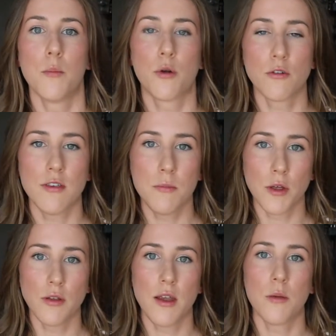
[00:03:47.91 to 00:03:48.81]
protein
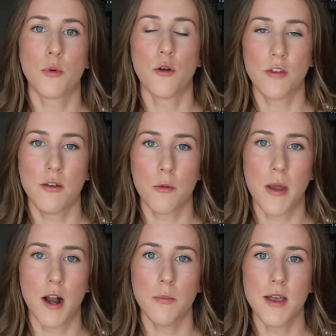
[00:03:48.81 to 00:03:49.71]
building, protein
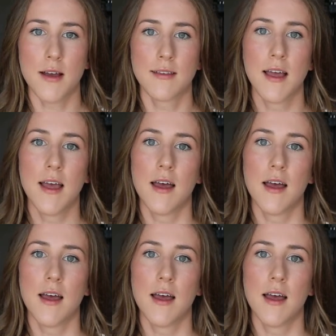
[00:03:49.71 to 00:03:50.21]
repair, because